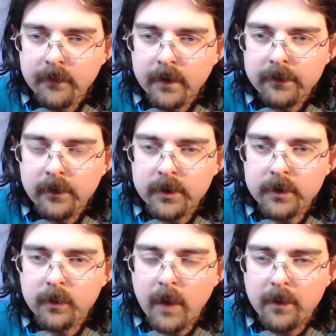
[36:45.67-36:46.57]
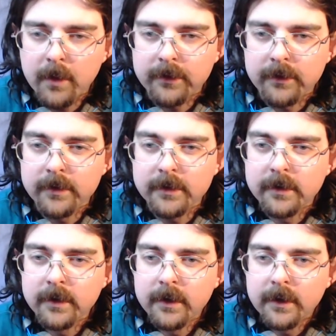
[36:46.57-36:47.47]
So great question, Luke.
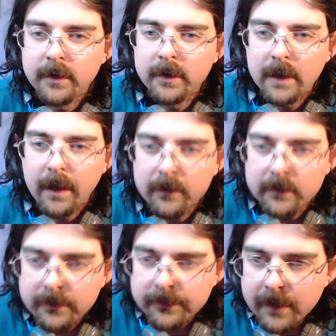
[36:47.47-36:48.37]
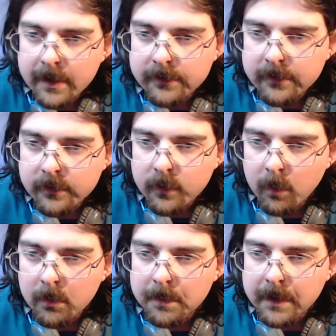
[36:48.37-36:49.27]
And Liz says, as a
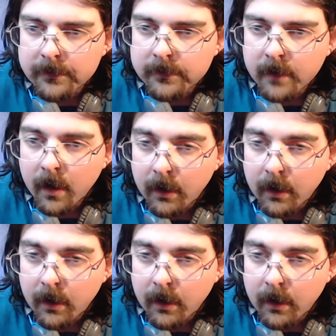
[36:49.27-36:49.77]
normal bass